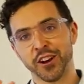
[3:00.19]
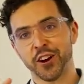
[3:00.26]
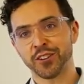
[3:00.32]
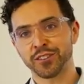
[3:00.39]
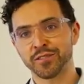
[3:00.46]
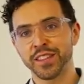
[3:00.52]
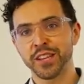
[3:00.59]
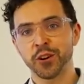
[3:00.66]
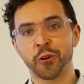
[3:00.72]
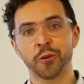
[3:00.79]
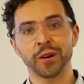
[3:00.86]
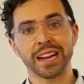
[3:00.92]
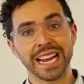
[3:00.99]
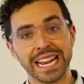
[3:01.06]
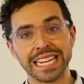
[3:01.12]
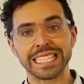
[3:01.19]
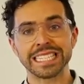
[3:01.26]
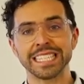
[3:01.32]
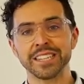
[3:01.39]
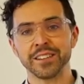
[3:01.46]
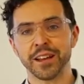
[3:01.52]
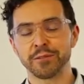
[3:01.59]
all of the corrugated
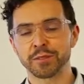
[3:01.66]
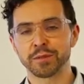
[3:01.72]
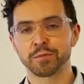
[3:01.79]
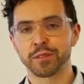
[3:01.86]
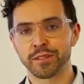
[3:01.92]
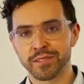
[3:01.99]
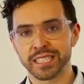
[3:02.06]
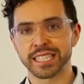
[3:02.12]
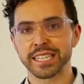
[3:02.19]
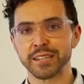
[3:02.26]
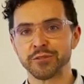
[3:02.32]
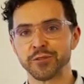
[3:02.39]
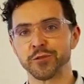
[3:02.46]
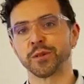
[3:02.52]
steel that was previously used